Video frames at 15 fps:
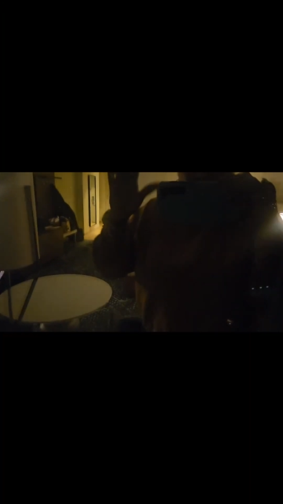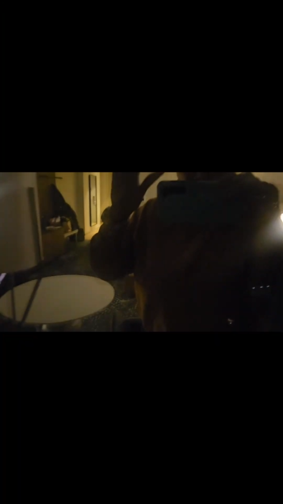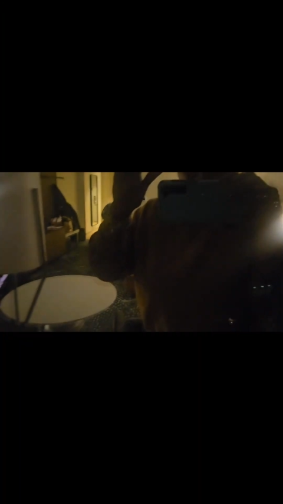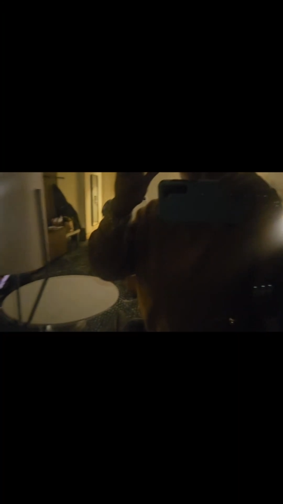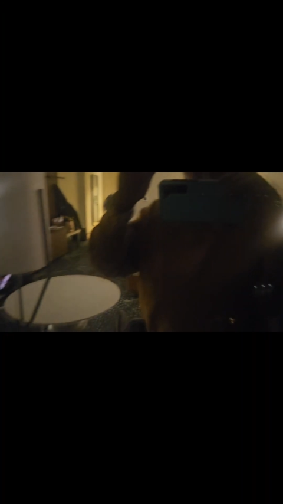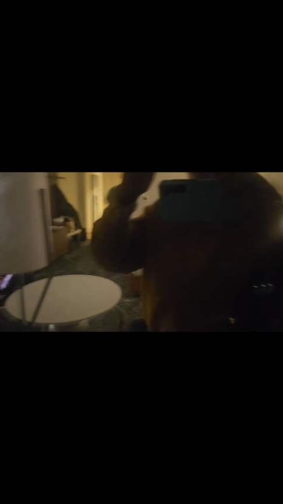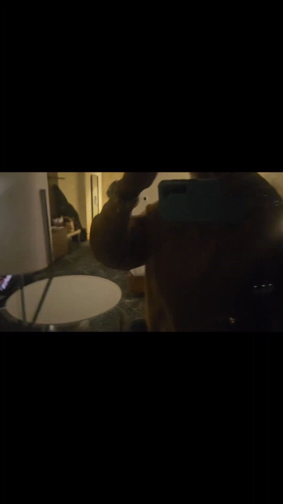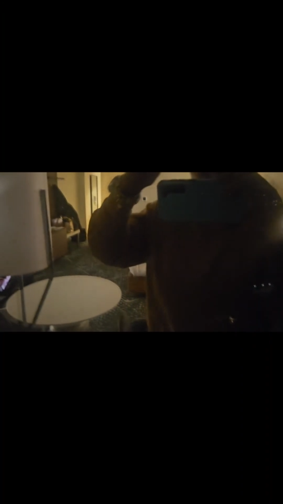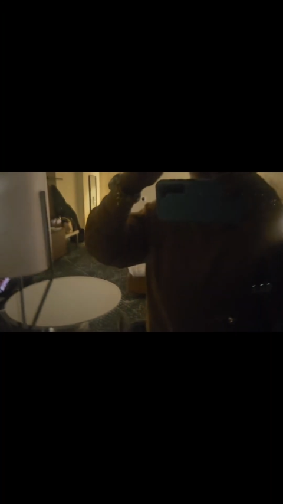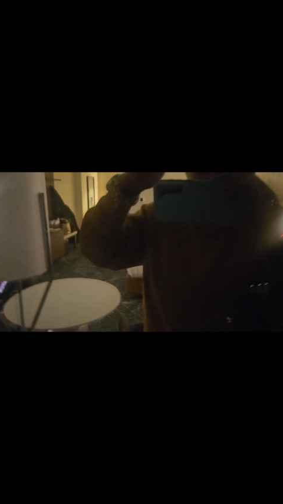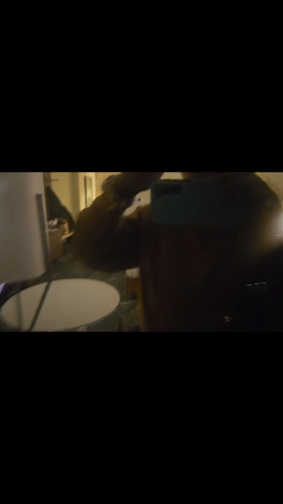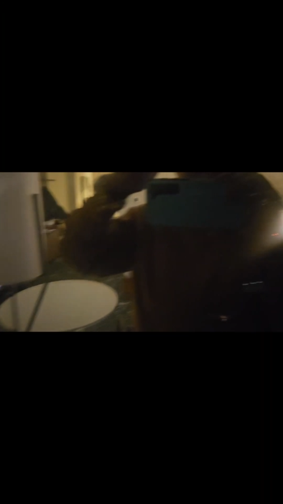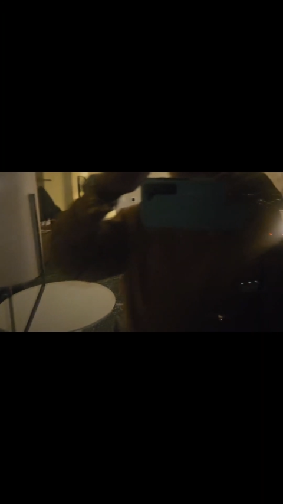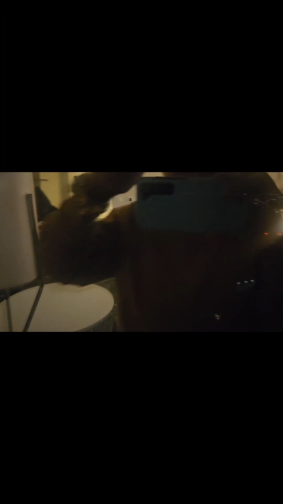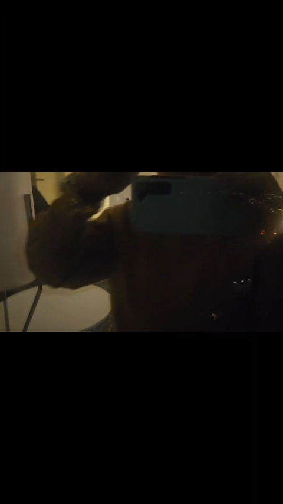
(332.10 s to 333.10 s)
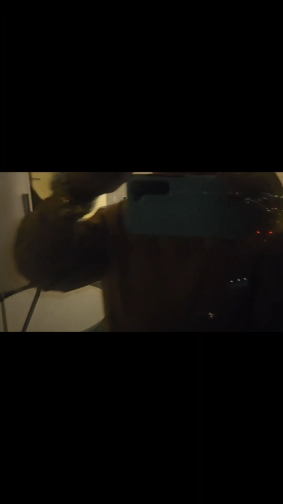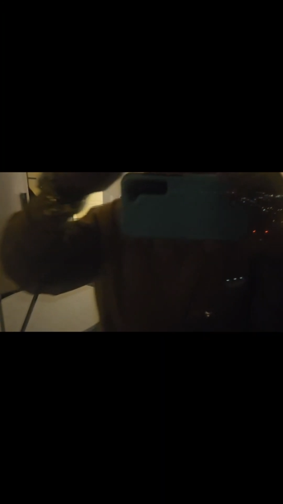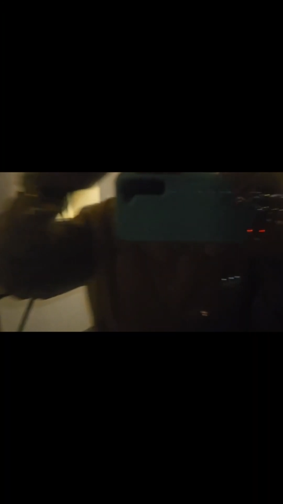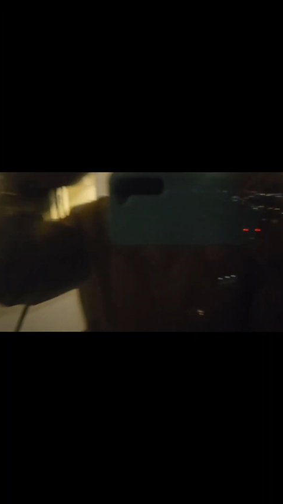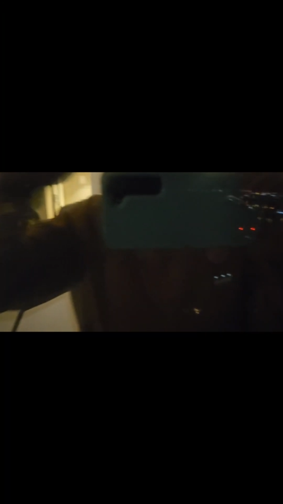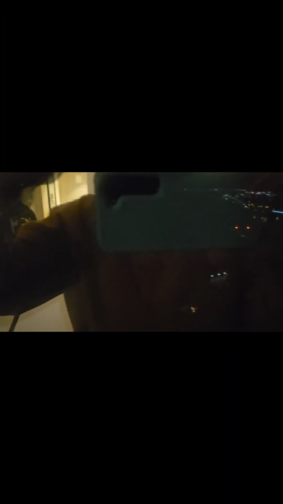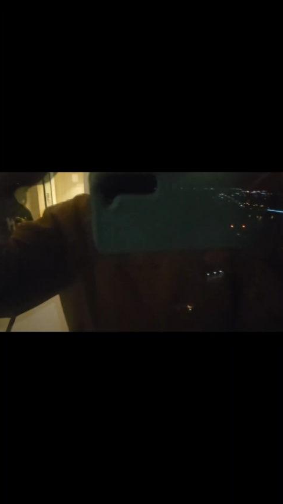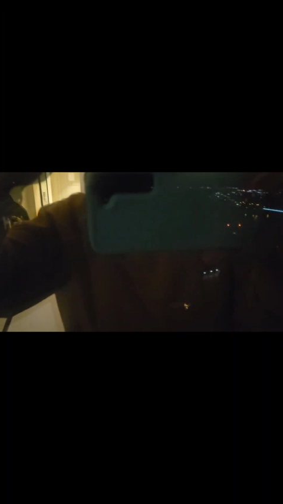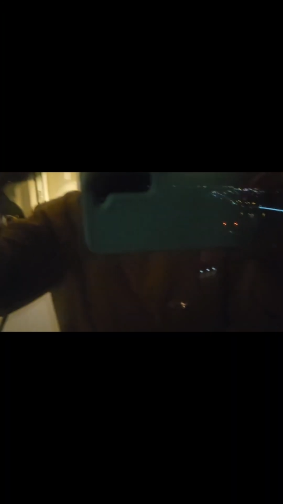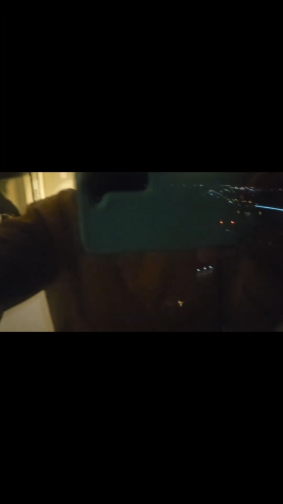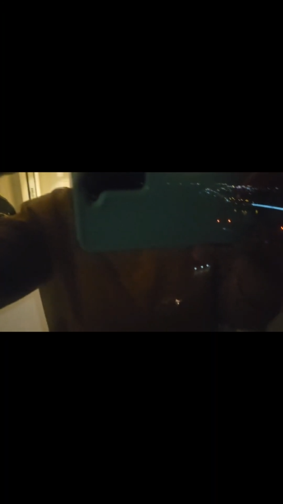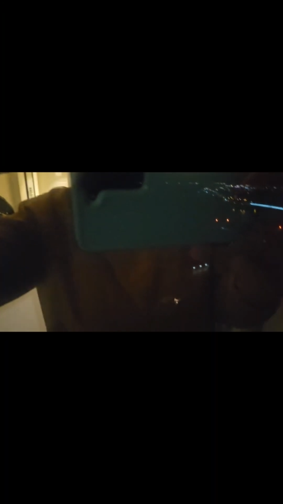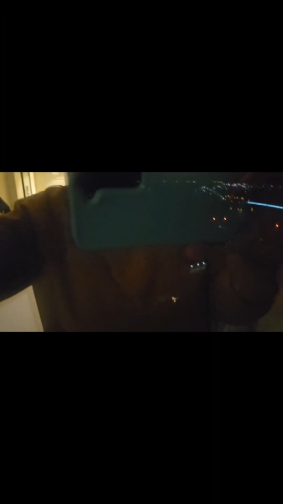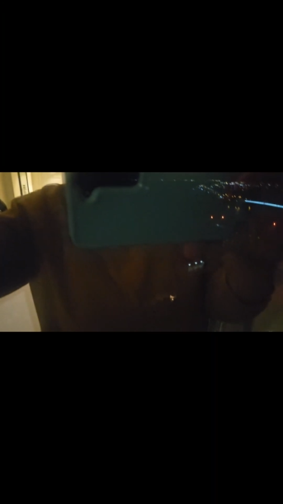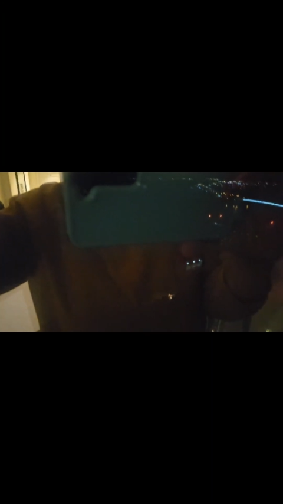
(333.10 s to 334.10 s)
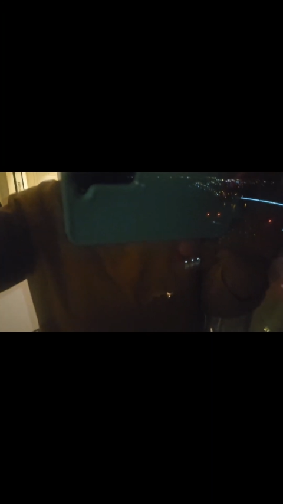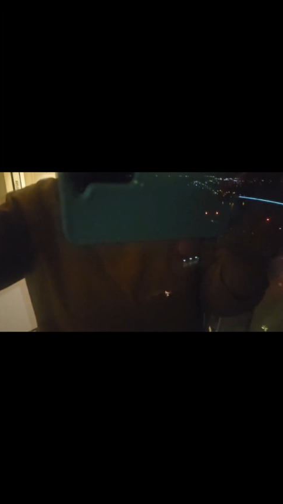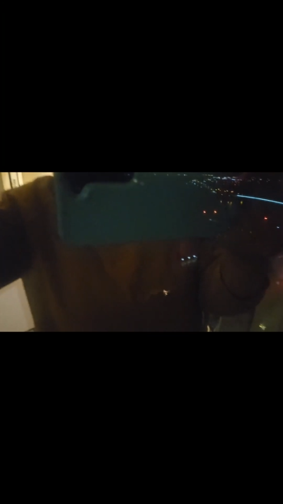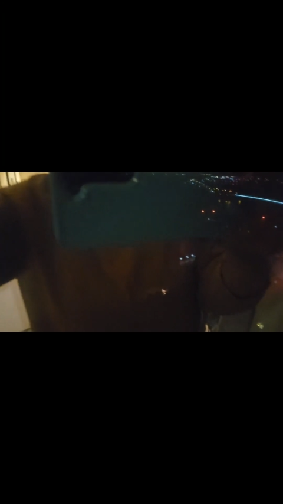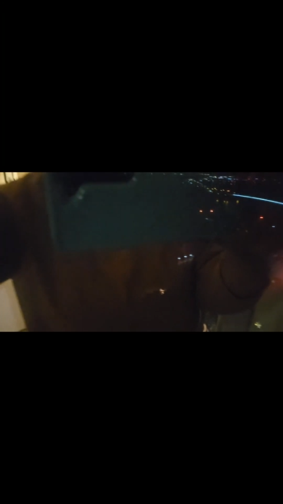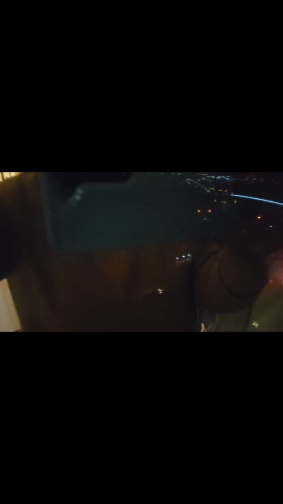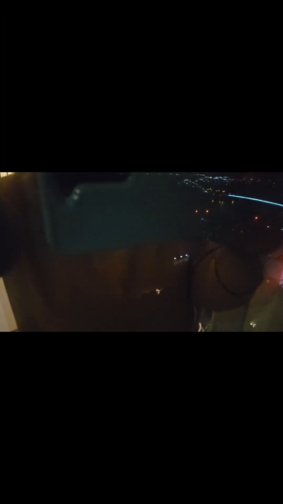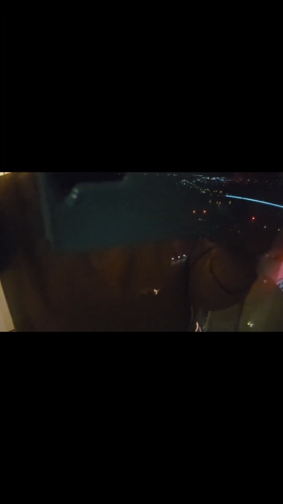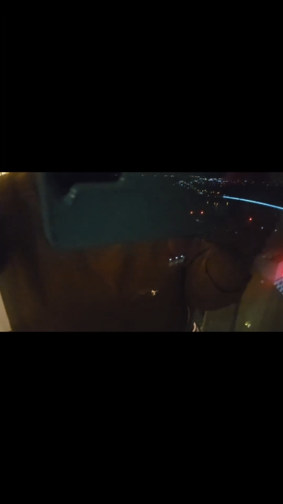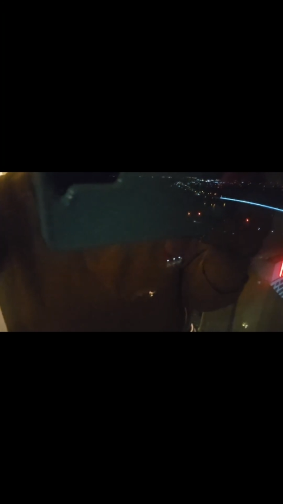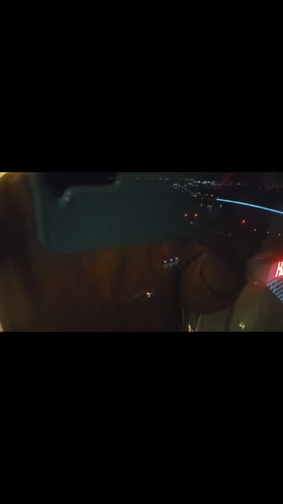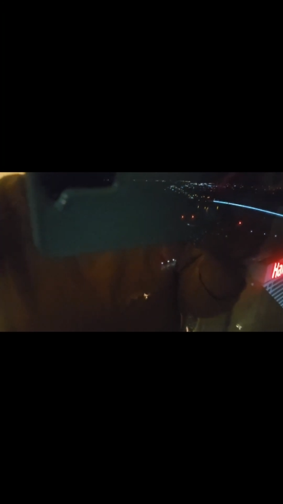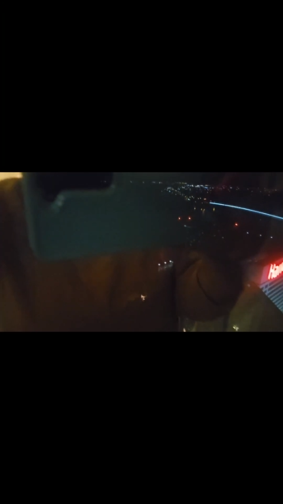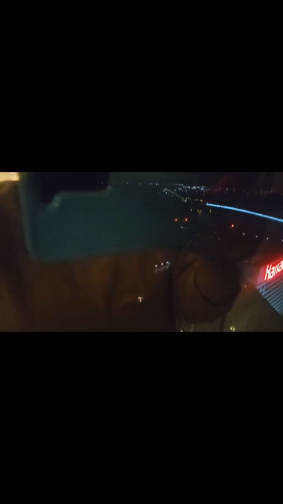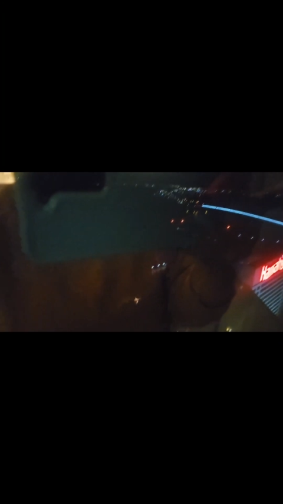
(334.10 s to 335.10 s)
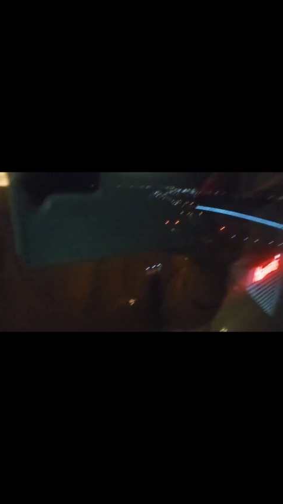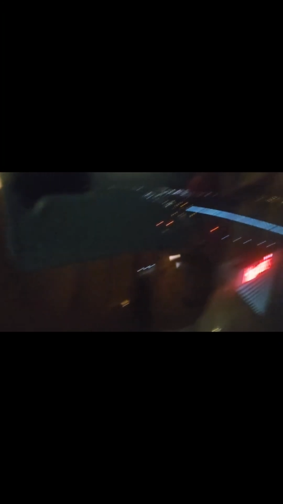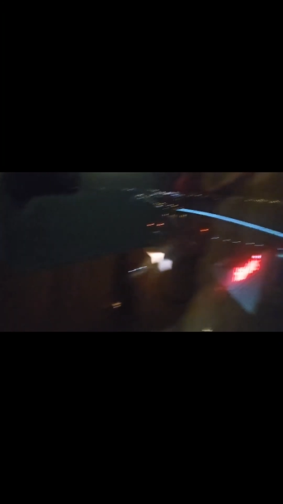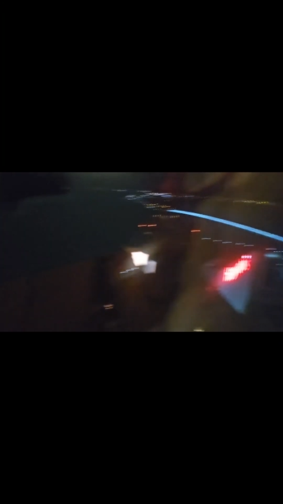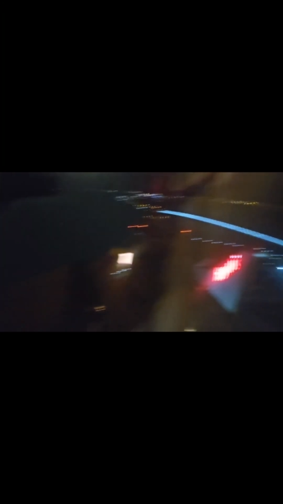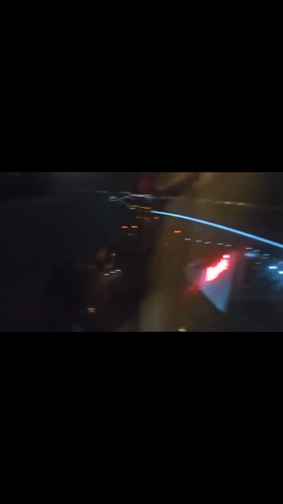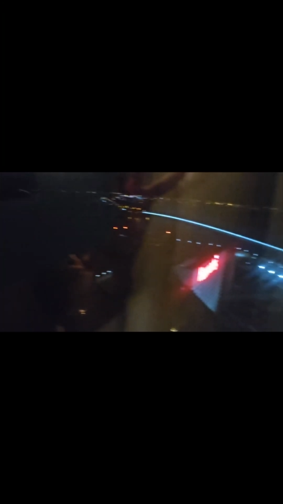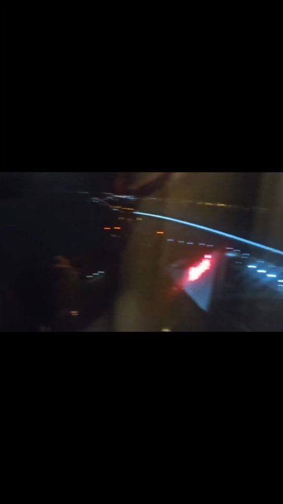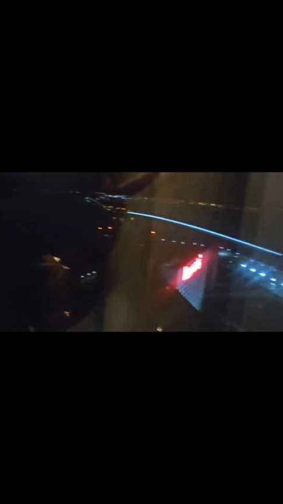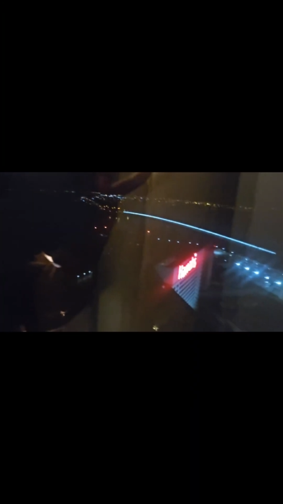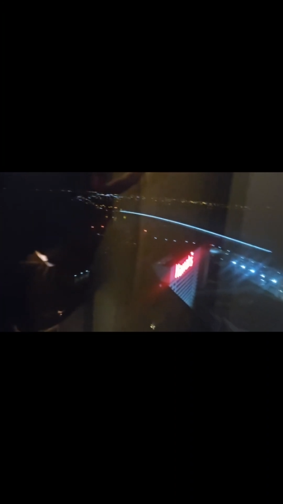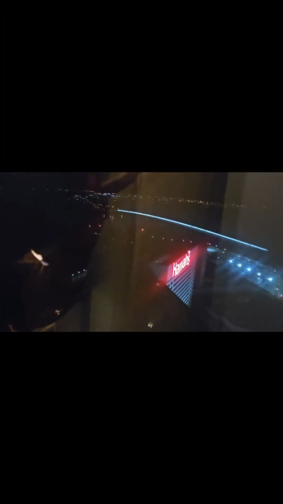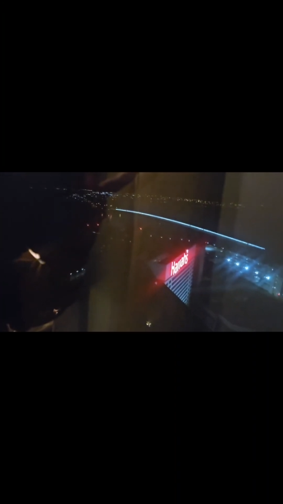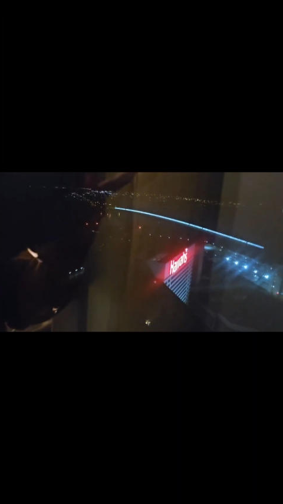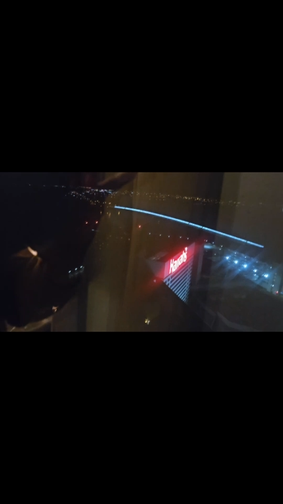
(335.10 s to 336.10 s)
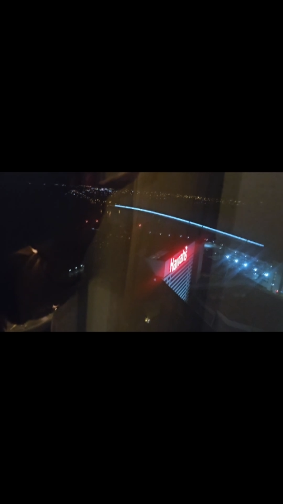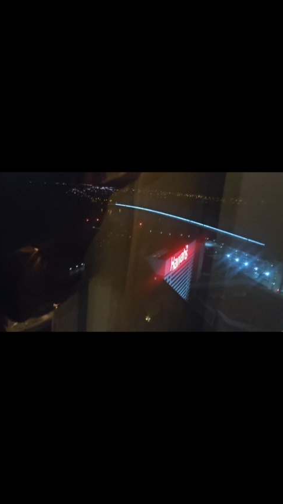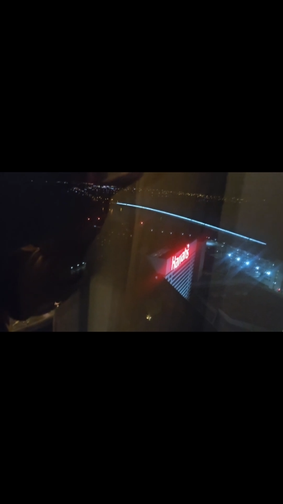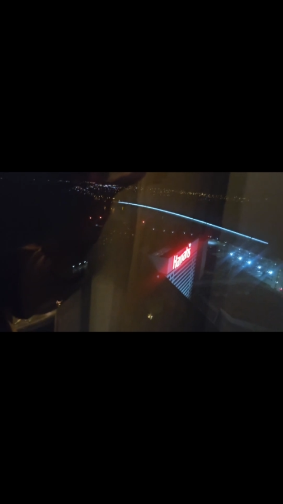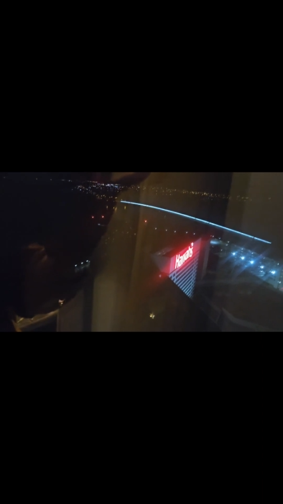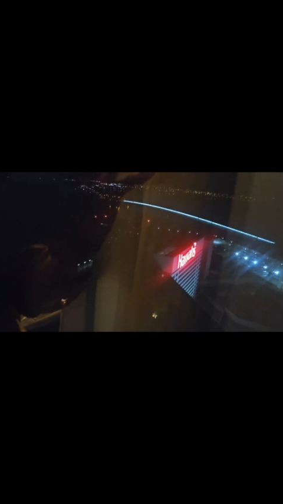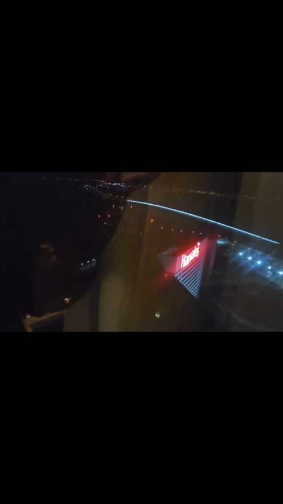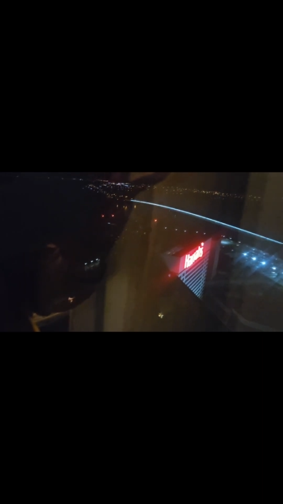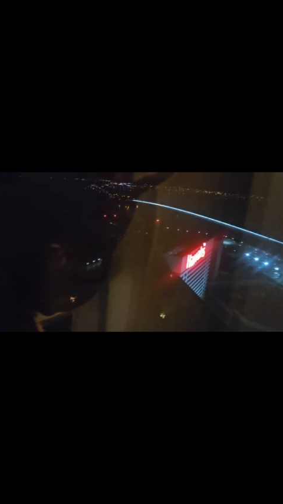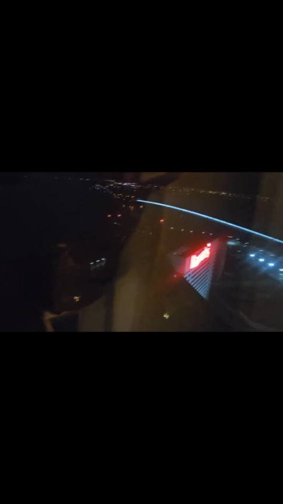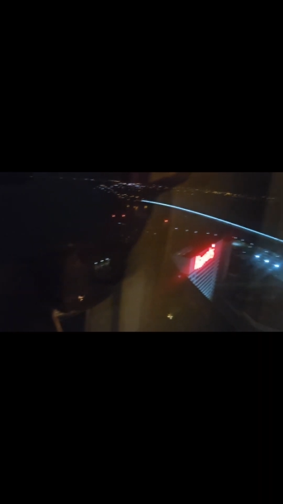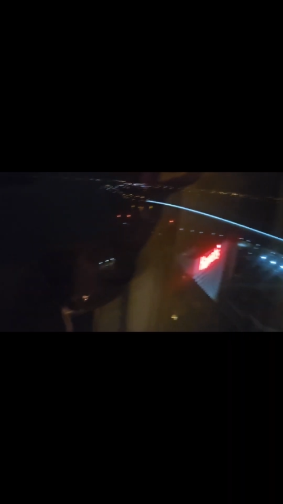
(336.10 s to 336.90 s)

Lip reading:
Nobody's mouth can be seen.